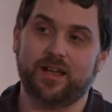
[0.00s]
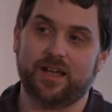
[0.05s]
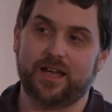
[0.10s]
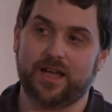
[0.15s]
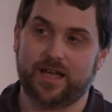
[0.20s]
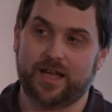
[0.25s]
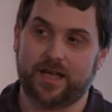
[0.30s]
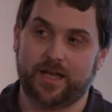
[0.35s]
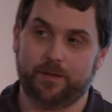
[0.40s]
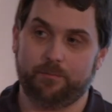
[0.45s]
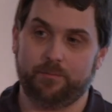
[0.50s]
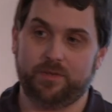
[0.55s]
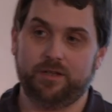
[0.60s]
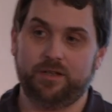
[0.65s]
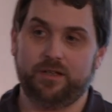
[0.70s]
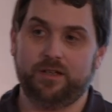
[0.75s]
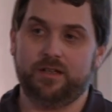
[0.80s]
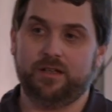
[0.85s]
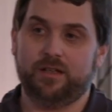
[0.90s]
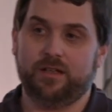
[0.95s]

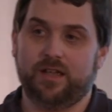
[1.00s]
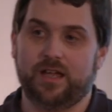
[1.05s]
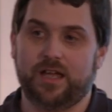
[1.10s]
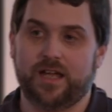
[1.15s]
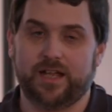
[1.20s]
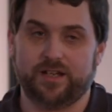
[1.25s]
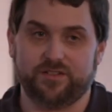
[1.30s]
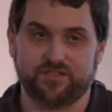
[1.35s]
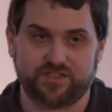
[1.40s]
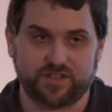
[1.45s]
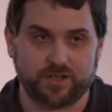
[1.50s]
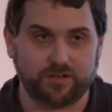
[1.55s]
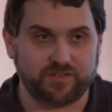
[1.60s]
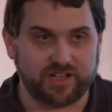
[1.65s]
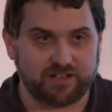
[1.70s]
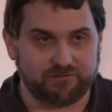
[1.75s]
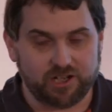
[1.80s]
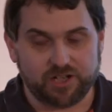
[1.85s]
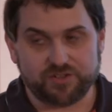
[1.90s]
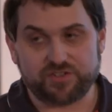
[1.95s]
And so
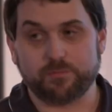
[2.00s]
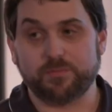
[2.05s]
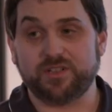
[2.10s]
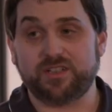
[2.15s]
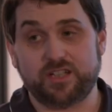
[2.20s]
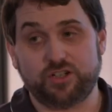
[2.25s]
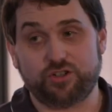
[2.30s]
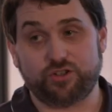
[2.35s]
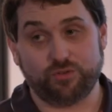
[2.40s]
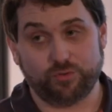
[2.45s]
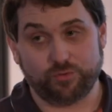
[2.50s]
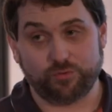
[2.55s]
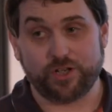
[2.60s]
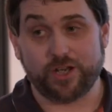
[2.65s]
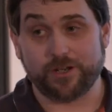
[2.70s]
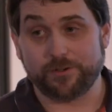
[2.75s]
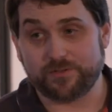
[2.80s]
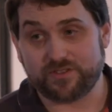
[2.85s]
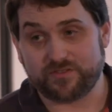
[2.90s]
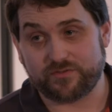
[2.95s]
there are some additional
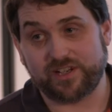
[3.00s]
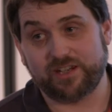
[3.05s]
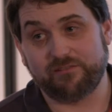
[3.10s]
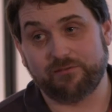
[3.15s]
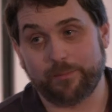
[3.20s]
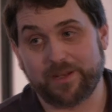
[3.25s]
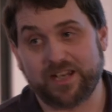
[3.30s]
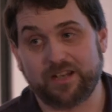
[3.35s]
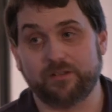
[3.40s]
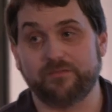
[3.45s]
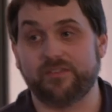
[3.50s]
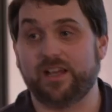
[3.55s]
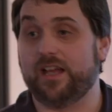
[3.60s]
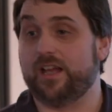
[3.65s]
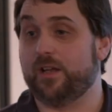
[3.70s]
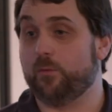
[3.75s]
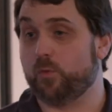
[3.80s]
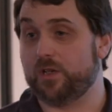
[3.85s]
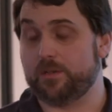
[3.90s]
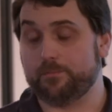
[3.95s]
notes there about that.
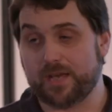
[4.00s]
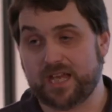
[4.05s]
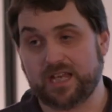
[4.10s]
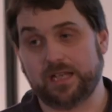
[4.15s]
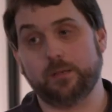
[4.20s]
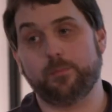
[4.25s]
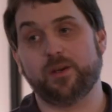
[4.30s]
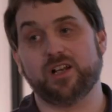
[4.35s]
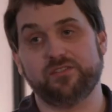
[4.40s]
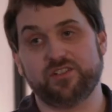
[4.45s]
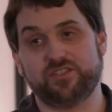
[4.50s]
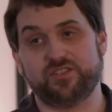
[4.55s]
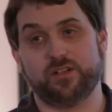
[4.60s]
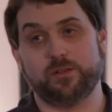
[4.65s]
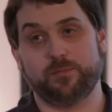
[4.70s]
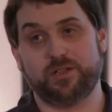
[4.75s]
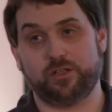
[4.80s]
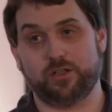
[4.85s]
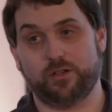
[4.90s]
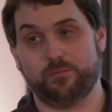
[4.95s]
And we may, by the
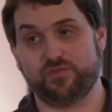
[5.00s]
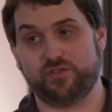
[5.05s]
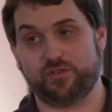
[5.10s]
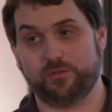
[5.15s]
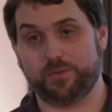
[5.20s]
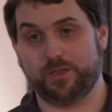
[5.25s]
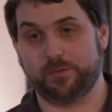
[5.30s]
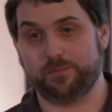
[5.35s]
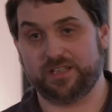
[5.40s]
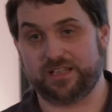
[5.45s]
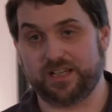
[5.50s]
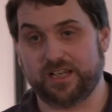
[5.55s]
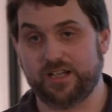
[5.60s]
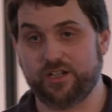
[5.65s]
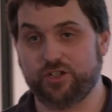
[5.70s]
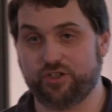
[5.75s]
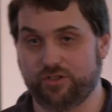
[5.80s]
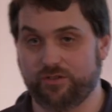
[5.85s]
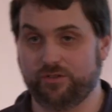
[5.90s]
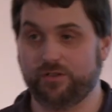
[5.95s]
time it comes to
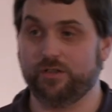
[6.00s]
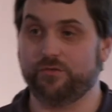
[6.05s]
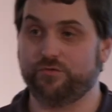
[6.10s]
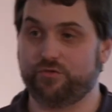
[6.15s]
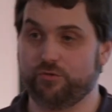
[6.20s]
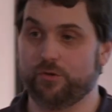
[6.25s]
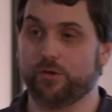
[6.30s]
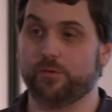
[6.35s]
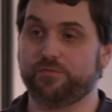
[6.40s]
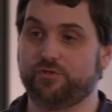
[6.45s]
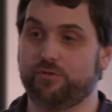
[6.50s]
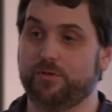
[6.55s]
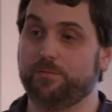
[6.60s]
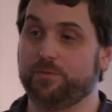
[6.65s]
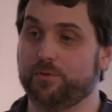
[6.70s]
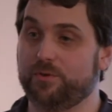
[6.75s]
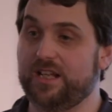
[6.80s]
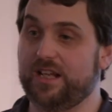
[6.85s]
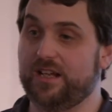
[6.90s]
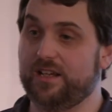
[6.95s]
publication, have dropped
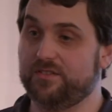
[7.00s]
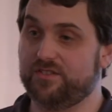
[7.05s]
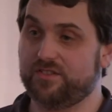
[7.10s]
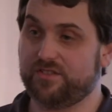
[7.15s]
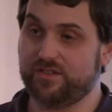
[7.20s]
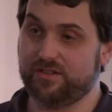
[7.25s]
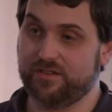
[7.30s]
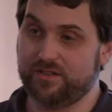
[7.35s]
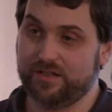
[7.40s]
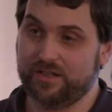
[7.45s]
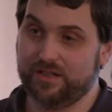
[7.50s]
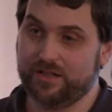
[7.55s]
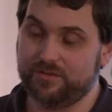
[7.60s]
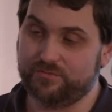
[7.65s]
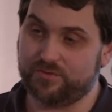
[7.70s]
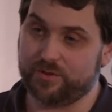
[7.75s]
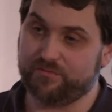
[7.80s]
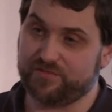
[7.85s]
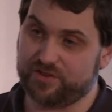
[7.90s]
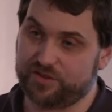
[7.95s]
triple DES
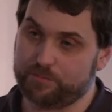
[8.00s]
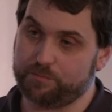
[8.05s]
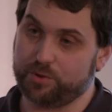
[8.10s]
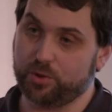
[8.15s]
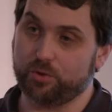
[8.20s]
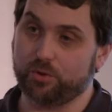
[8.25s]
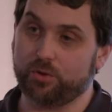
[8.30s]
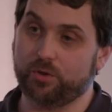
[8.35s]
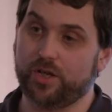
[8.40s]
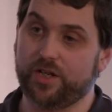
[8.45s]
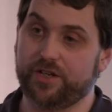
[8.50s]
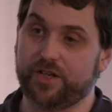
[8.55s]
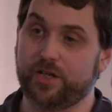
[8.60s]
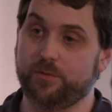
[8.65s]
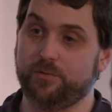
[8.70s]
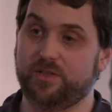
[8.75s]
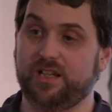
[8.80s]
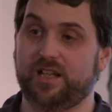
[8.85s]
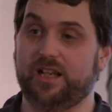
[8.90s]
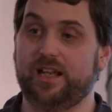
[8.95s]
from the support and
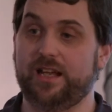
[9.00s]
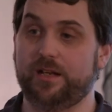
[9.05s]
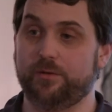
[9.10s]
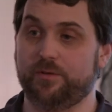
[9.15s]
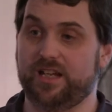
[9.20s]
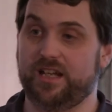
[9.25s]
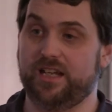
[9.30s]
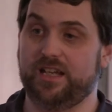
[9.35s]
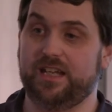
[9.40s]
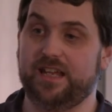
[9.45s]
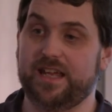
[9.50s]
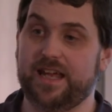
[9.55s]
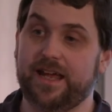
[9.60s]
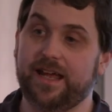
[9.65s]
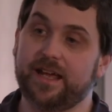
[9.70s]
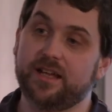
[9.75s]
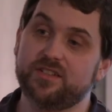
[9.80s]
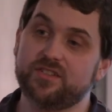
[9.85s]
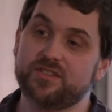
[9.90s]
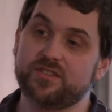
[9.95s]
only allowed
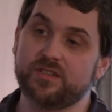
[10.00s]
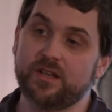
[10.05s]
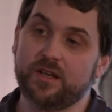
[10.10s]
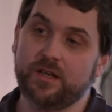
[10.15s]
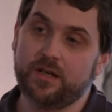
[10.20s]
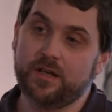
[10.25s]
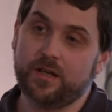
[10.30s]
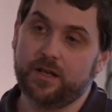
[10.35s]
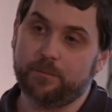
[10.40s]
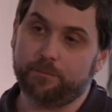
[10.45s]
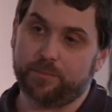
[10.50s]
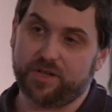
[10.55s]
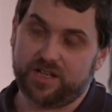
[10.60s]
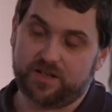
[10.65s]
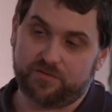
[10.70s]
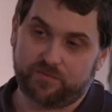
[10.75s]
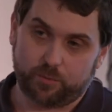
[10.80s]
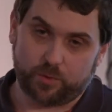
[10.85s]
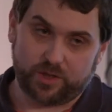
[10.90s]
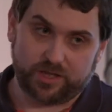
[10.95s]
AES. But
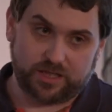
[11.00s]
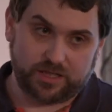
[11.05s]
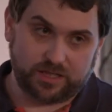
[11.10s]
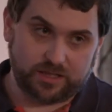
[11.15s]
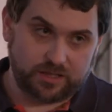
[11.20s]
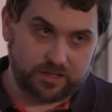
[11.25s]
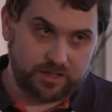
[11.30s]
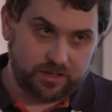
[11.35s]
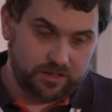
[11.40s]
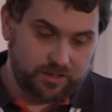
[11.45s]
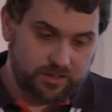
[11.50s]
if we